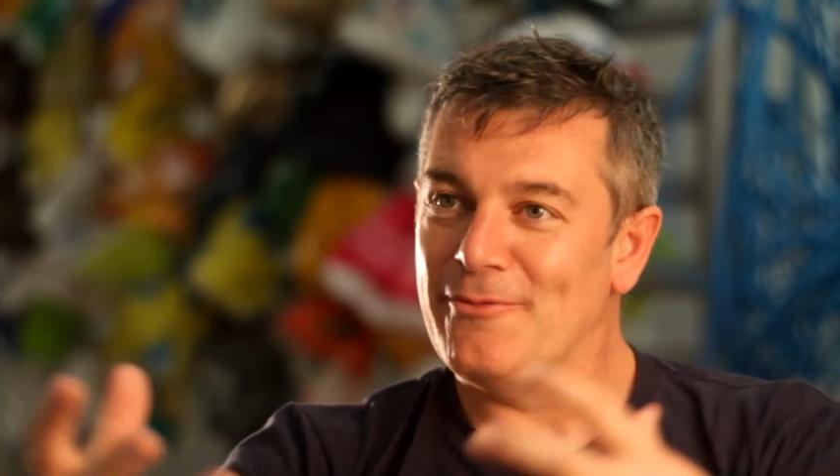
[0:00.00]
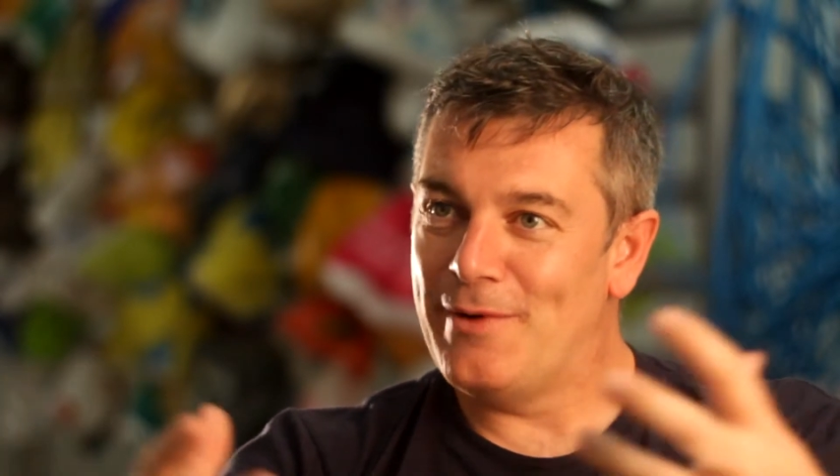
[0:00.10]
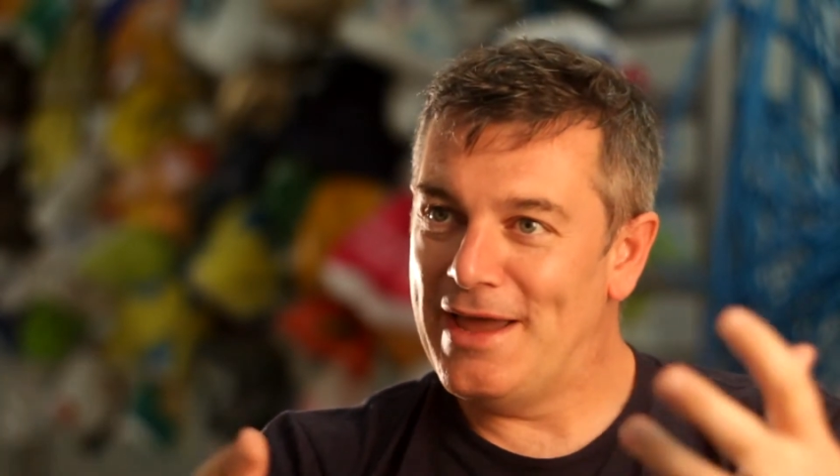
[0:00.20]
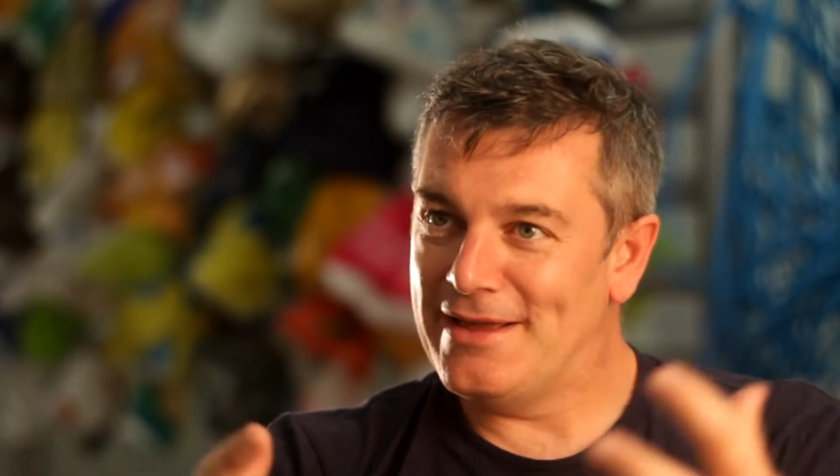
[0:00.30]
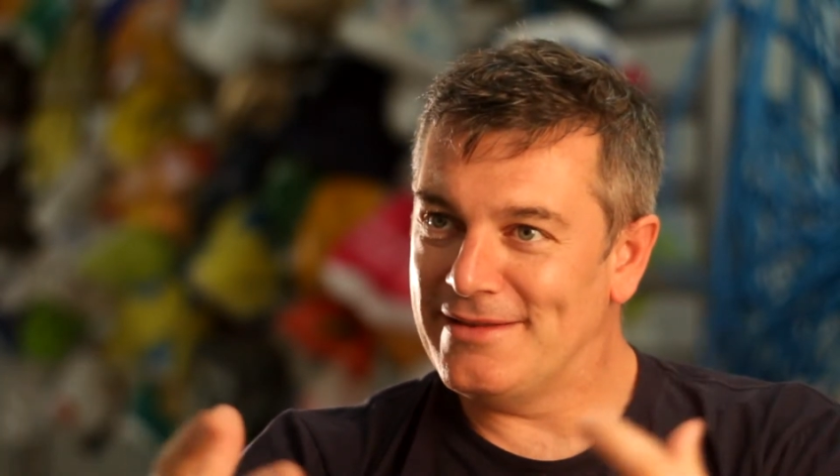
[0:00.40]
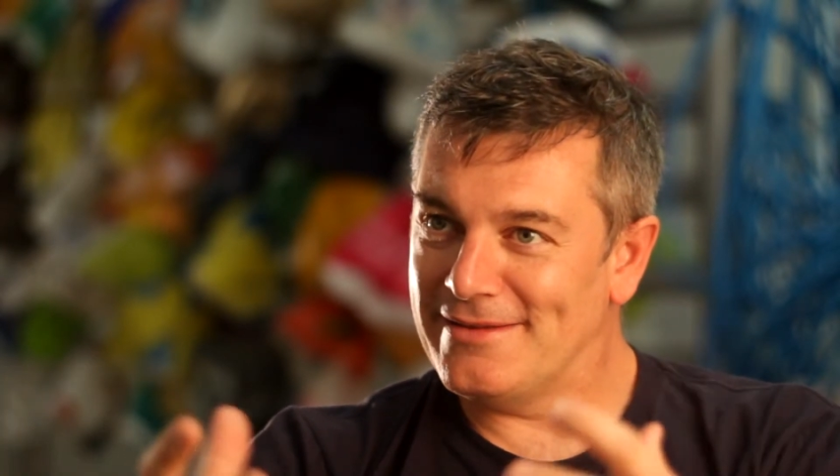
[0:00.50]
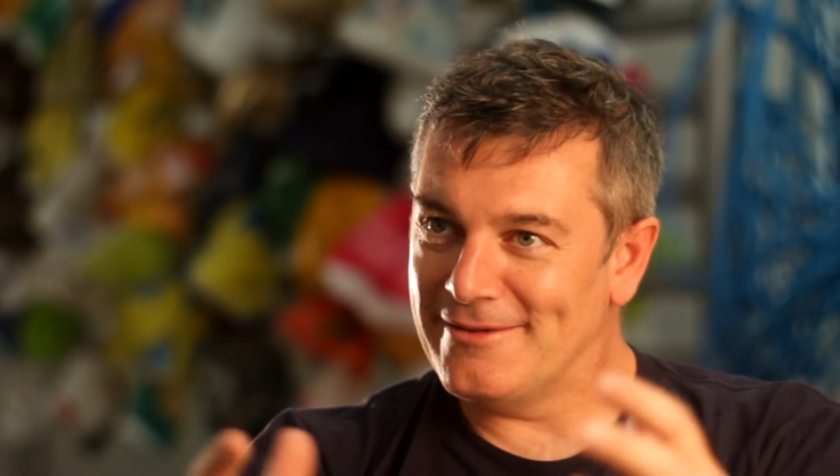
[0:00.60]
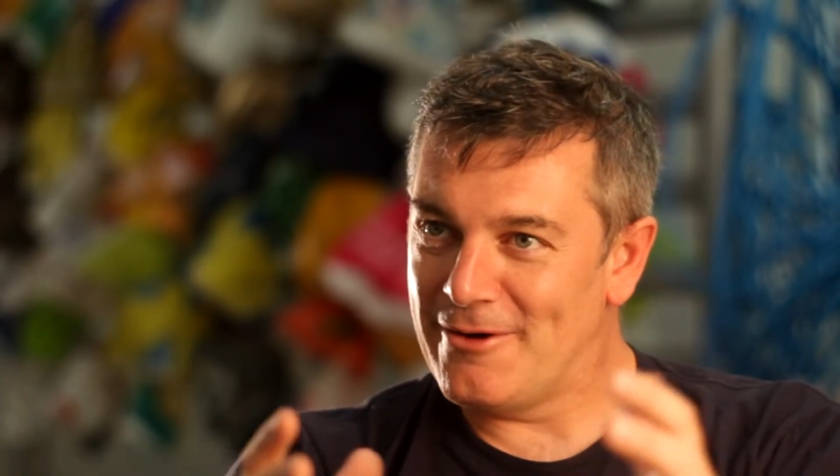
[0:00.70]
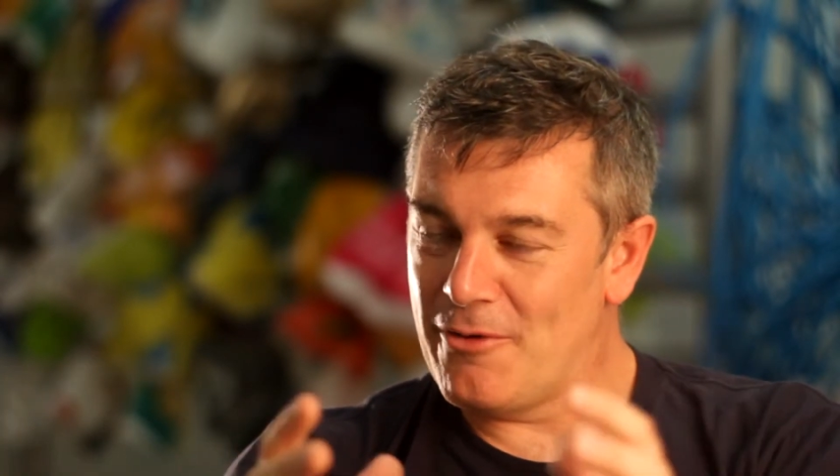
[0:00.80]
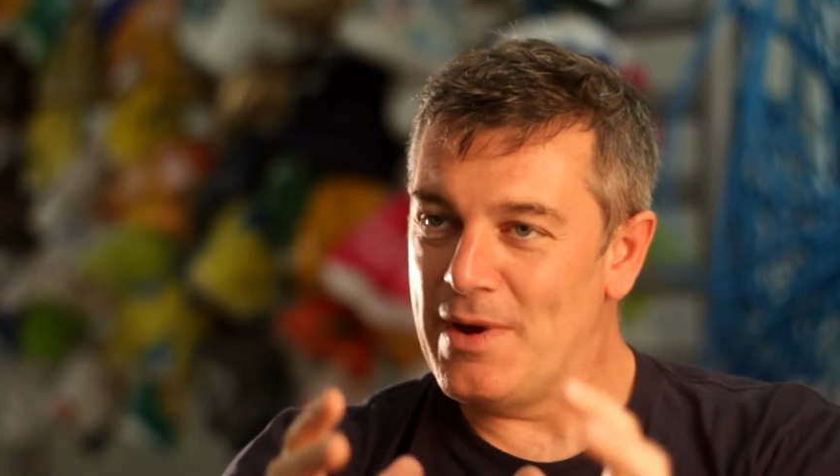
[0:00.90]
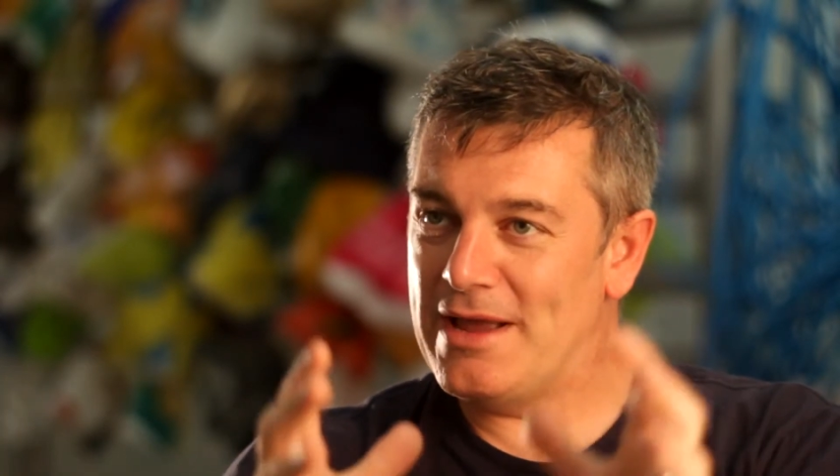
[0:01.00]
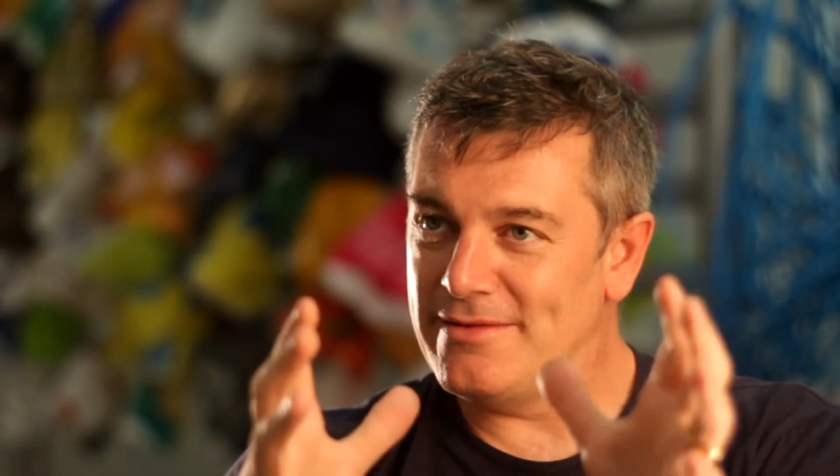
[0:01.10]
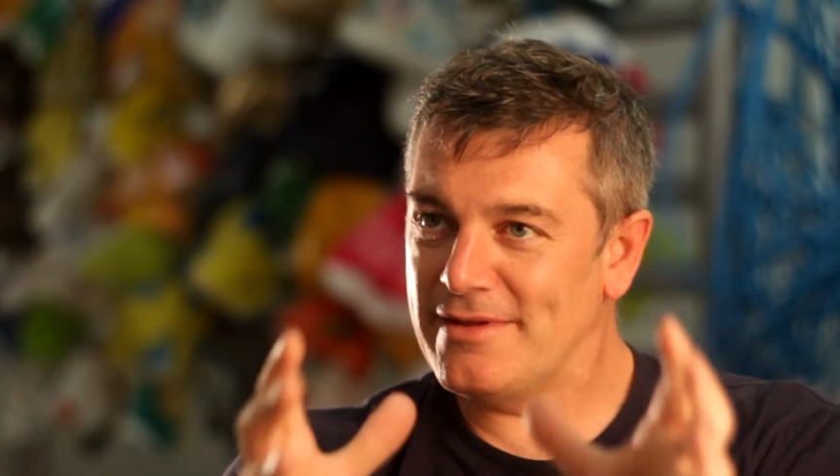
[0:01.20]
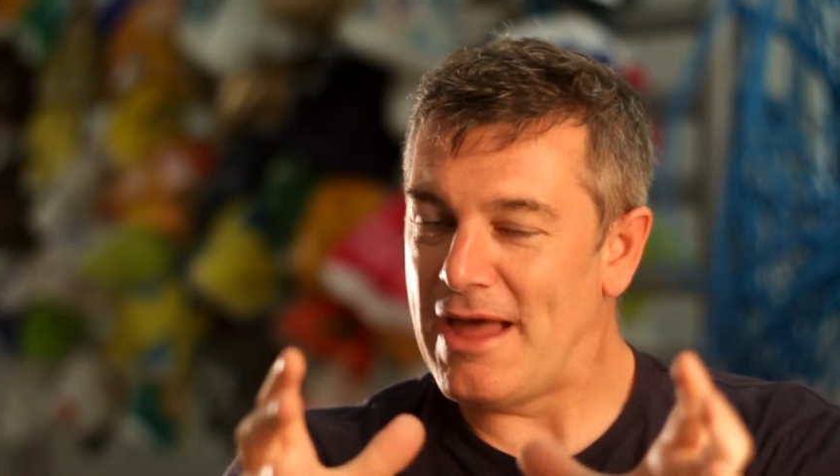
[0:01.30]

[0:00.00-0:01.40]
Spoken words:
of a weird thing.